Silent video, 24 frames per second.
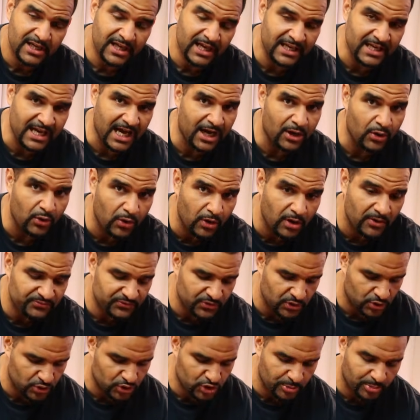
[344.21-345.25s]
and how
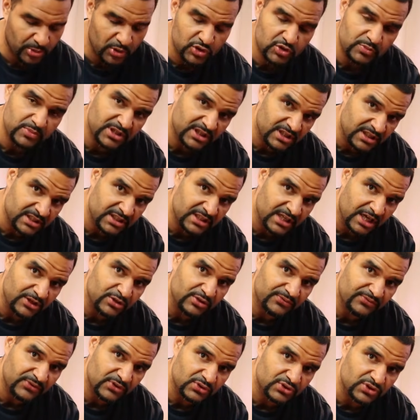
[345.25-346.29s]
often you're supposed to be cleaning out
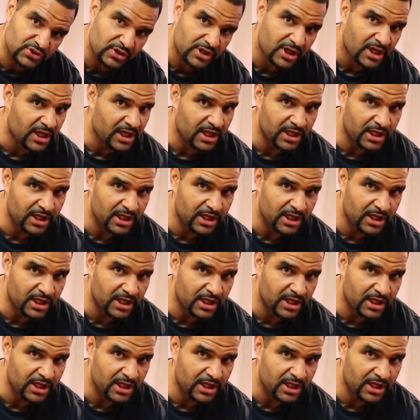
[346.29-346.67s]
your filter.